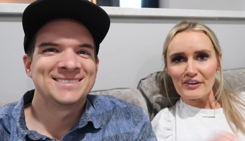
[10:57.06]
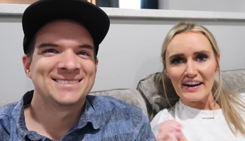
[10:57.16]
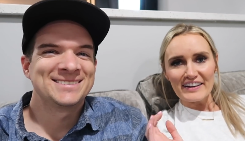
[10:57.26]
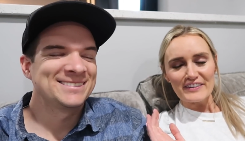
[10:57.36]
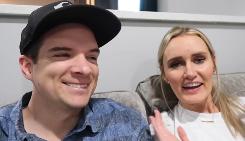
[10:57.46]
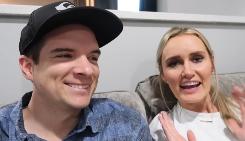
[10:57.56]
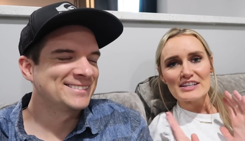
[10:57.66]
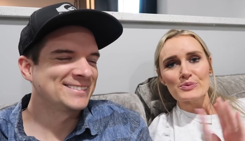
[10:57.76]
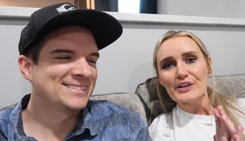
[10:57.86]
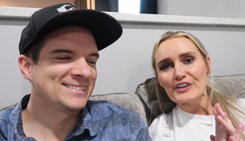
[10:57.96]
Speaker 1: All right, you
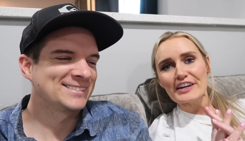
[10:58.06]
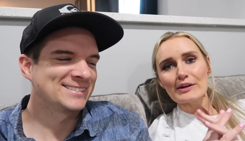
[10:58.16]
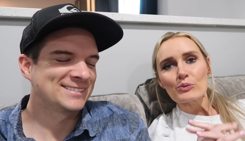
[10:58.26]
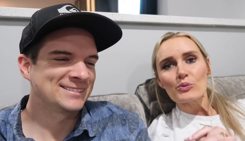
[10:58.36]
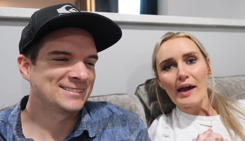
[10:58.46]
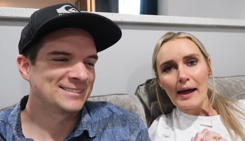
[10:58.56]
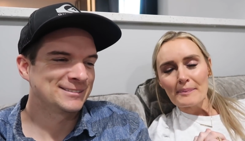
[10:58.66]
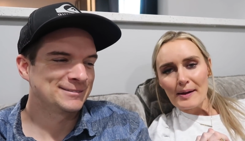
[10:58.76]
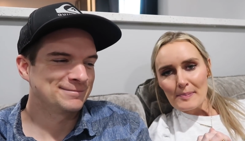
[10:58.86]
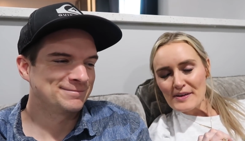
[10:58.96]
guys, we are gonna wrap
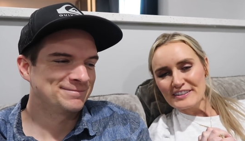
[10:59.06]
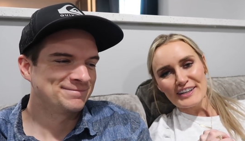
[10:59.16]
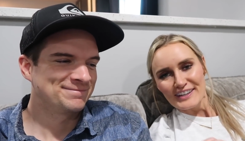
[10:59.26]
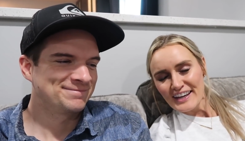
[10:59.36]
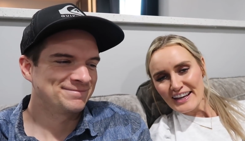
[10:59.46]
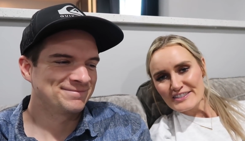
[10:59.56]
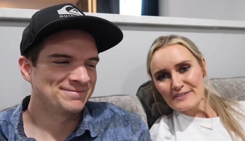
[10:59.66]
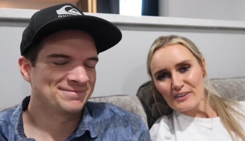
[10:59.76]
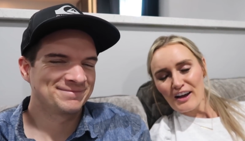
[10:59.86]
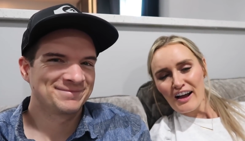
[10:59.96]
up today's
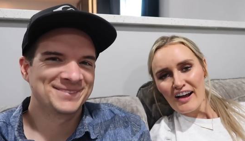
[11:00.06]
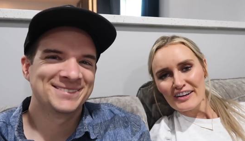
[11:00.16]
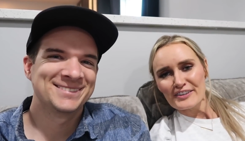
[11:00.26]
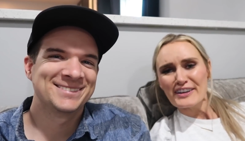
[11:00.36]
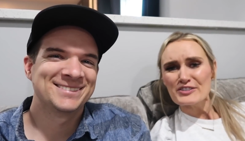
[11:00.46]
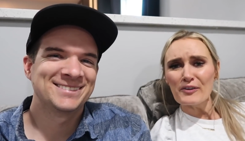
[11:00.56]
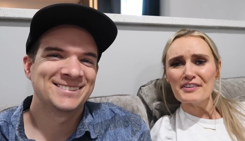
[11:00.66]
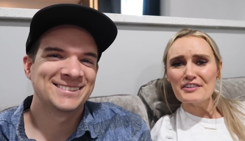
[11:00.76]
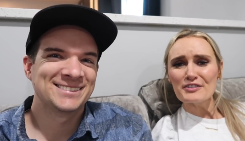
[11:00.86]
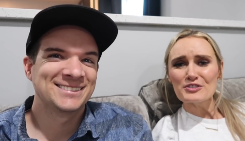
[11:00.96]
vlog. You guys,
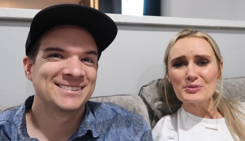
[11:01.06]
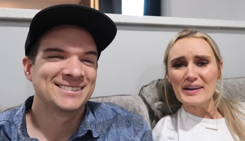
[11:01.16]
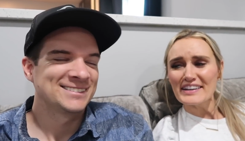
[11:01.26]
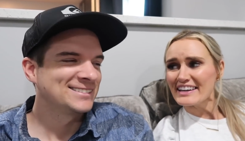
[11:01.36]
hopefully you enjoyed